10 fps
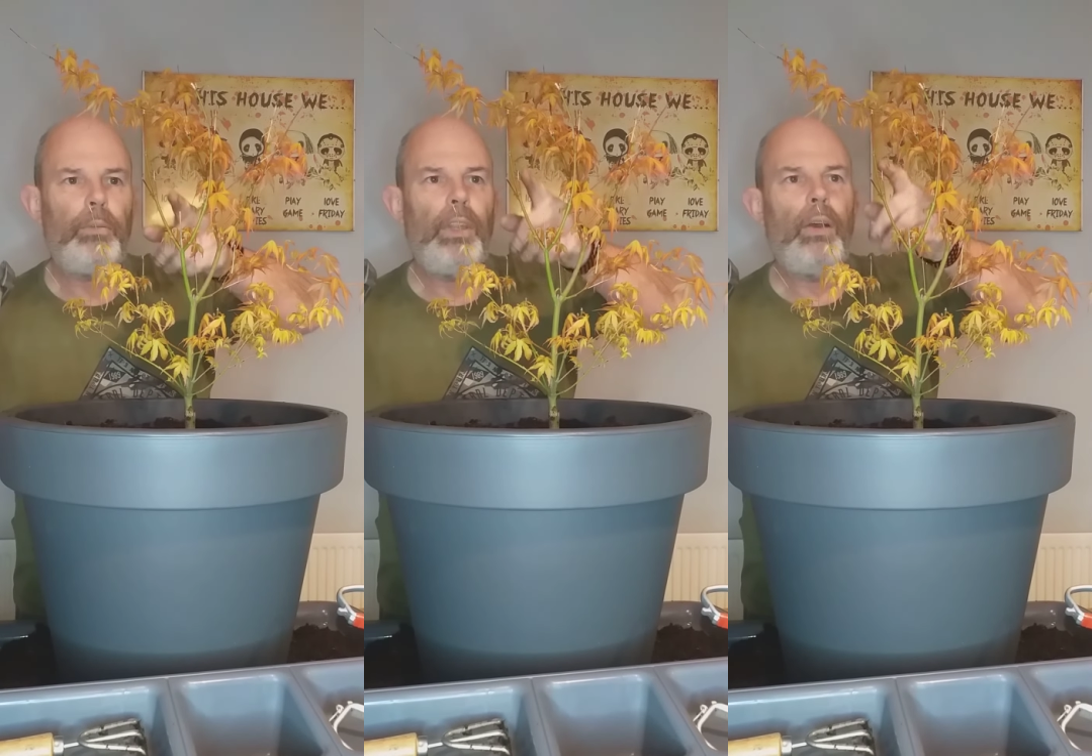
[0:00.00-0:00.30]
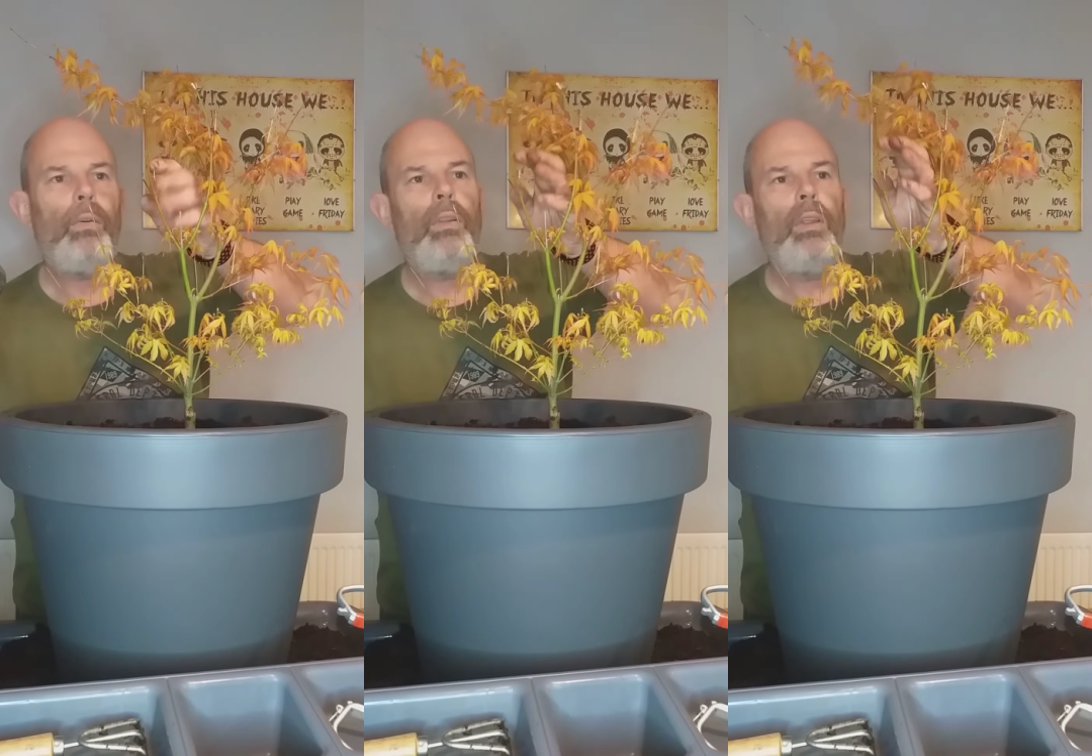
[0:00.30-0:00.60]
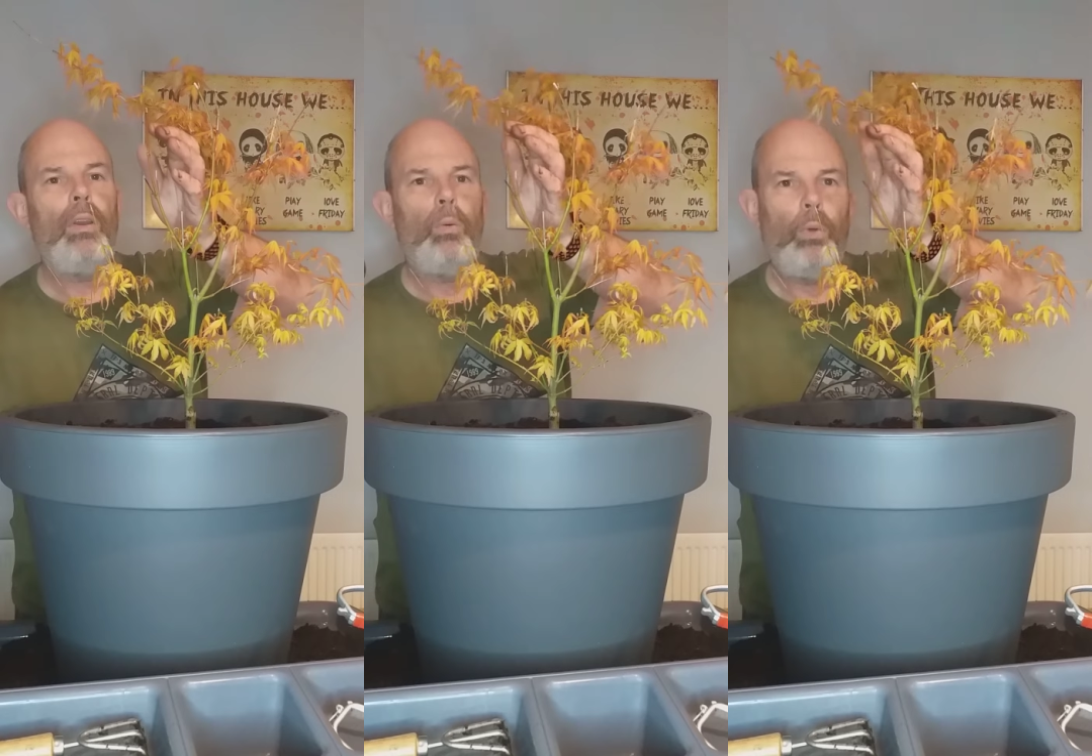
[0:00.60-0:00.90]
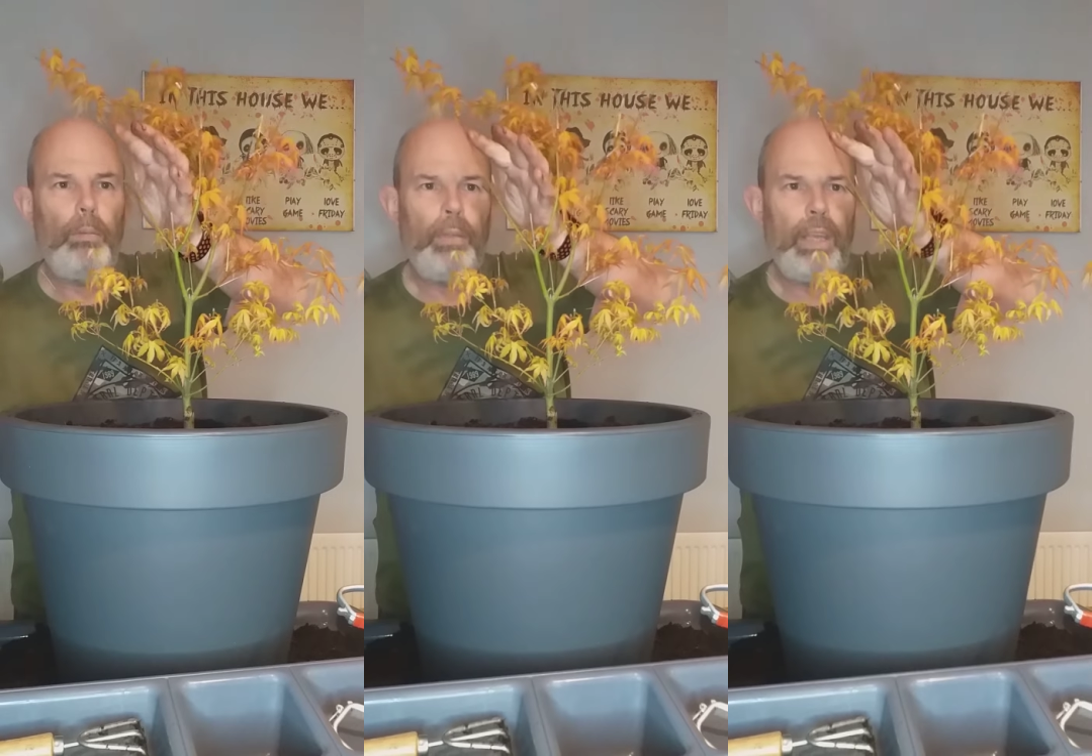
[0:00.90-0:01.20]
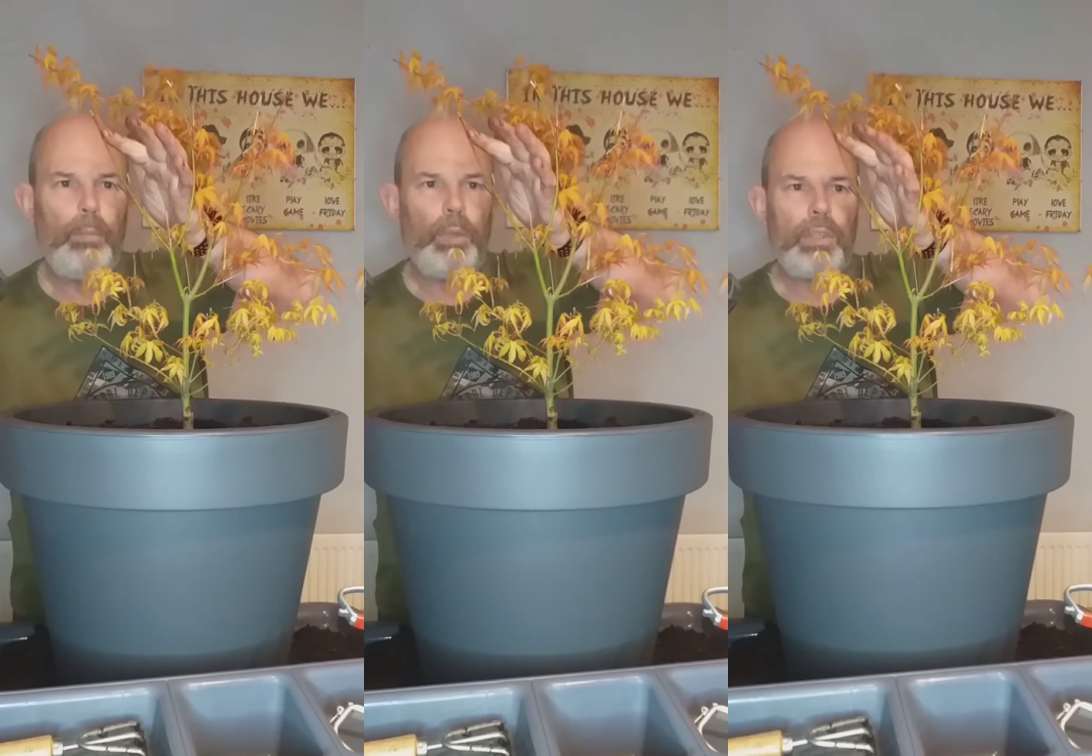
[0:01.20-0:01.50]
Now with
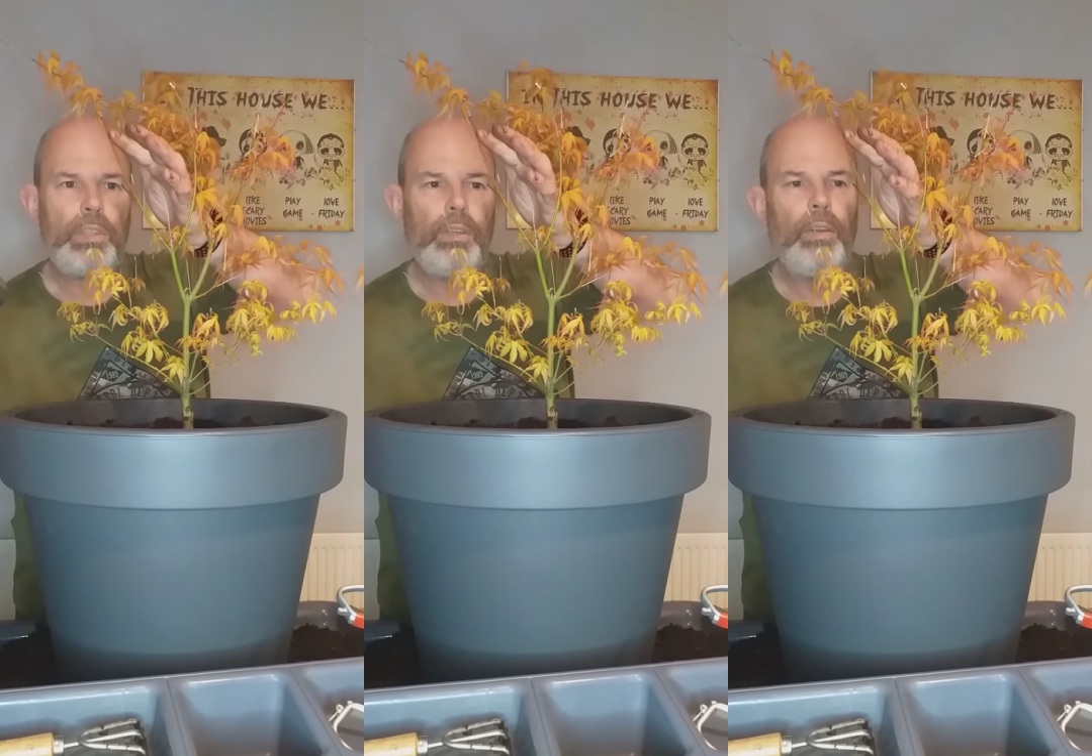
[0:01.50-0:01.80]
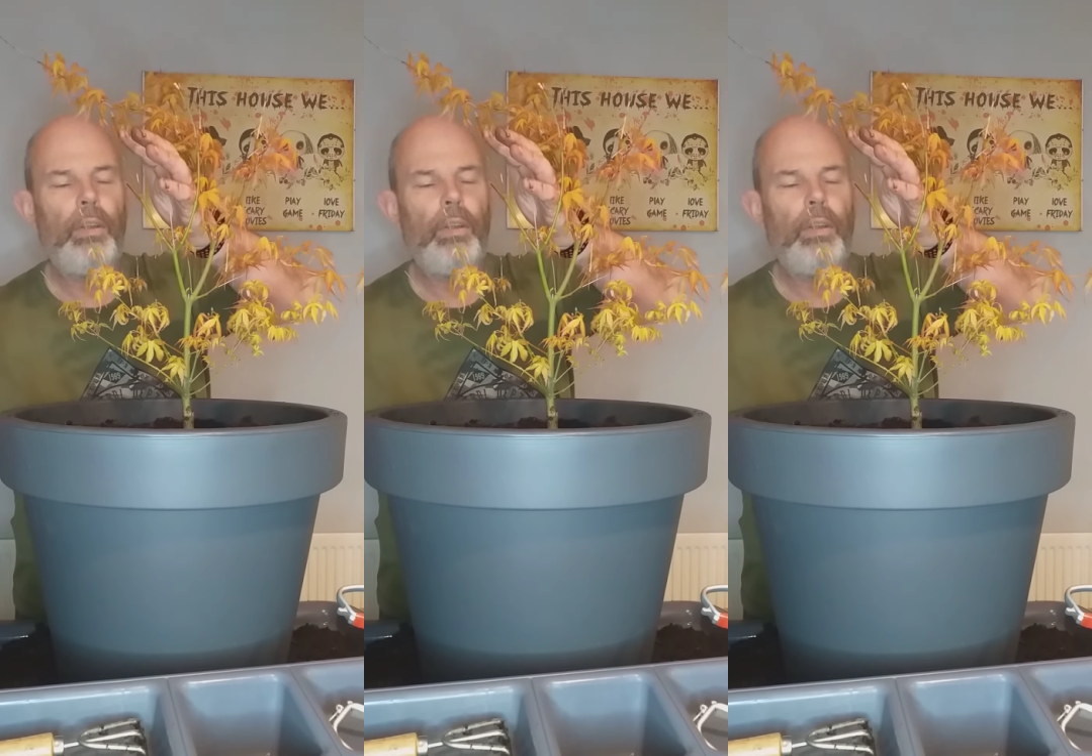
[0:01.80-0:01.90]
maples,